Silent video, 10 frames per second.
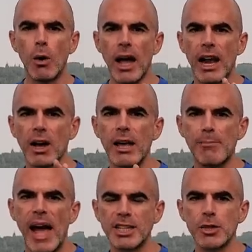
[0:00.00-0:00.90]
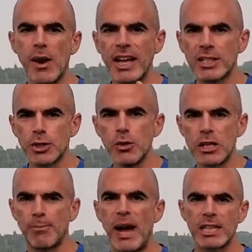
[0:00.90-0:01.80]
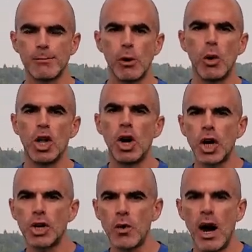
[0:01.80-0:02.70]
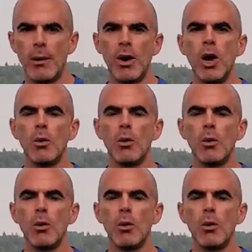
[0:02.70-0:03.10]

and I'll get back to you as soon as possible. We'll hook you up.